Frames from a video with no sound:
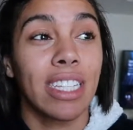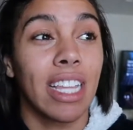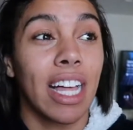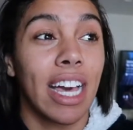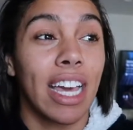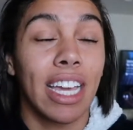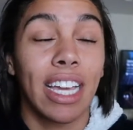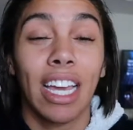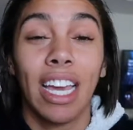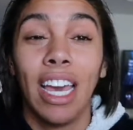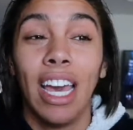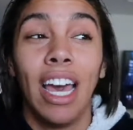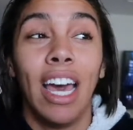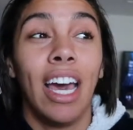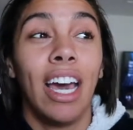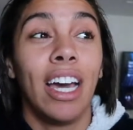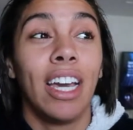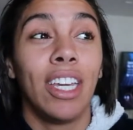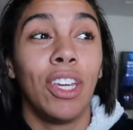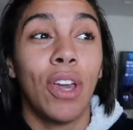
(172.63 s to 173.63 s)
Like
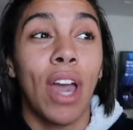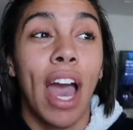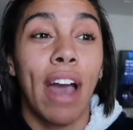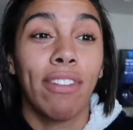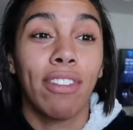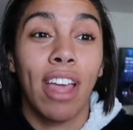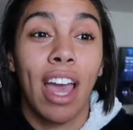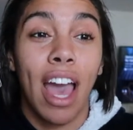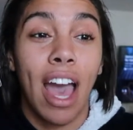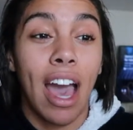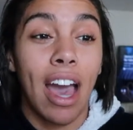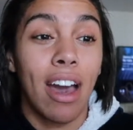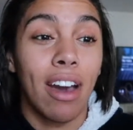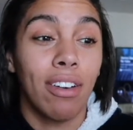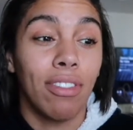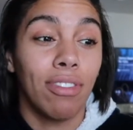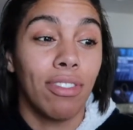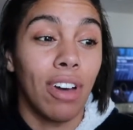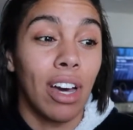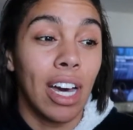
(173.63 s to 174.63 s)
you have to
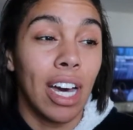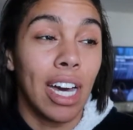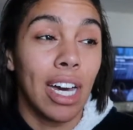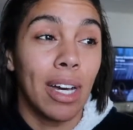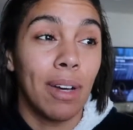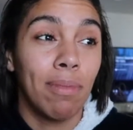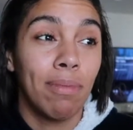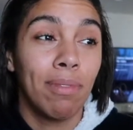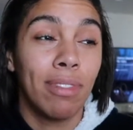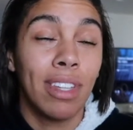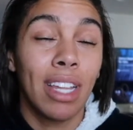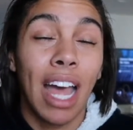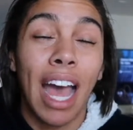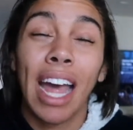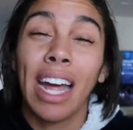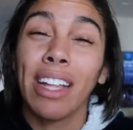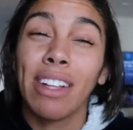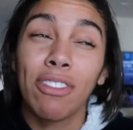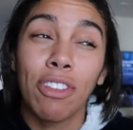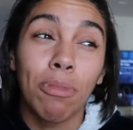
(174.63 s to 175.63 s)
have,
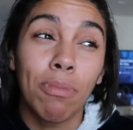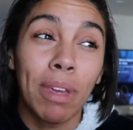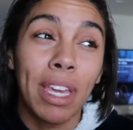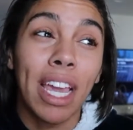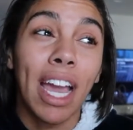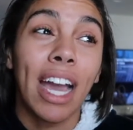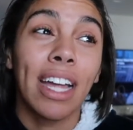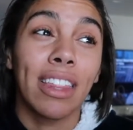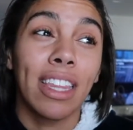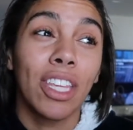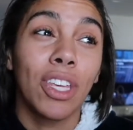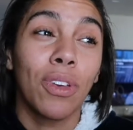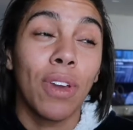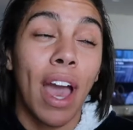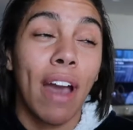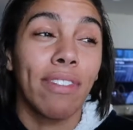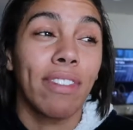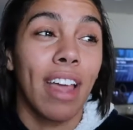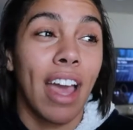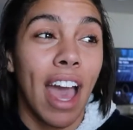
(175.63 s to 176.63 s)
to me, I think you
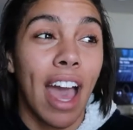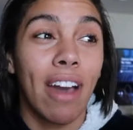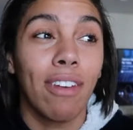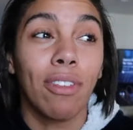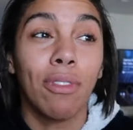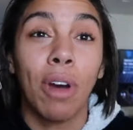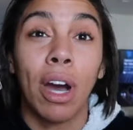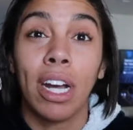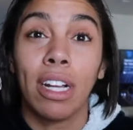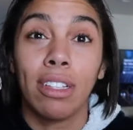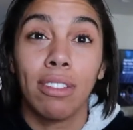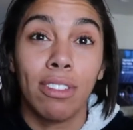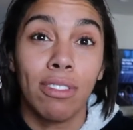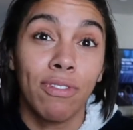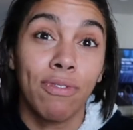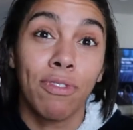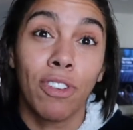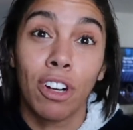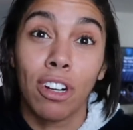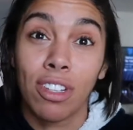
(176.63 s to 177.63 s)
have to have
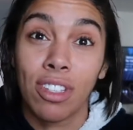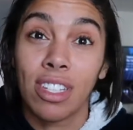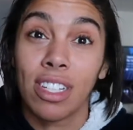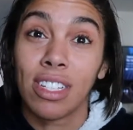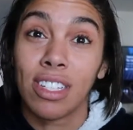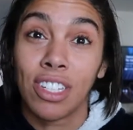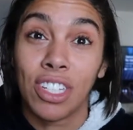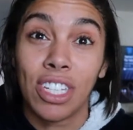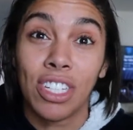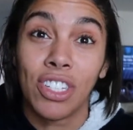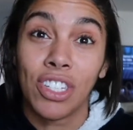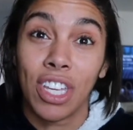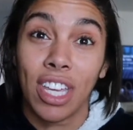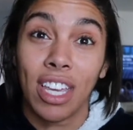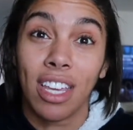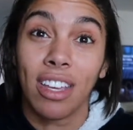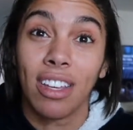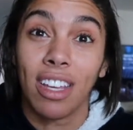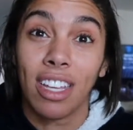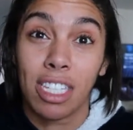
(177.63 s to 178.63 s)
first a
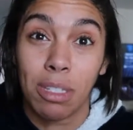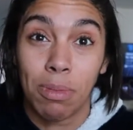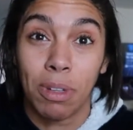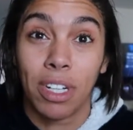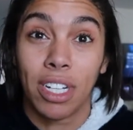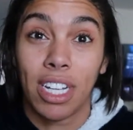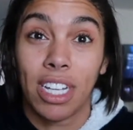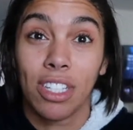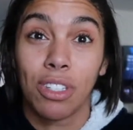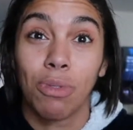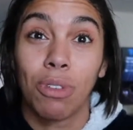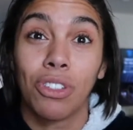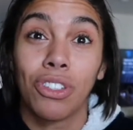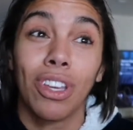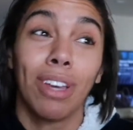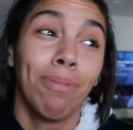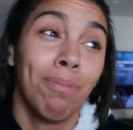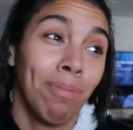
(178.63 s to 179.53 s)
teaching experience, which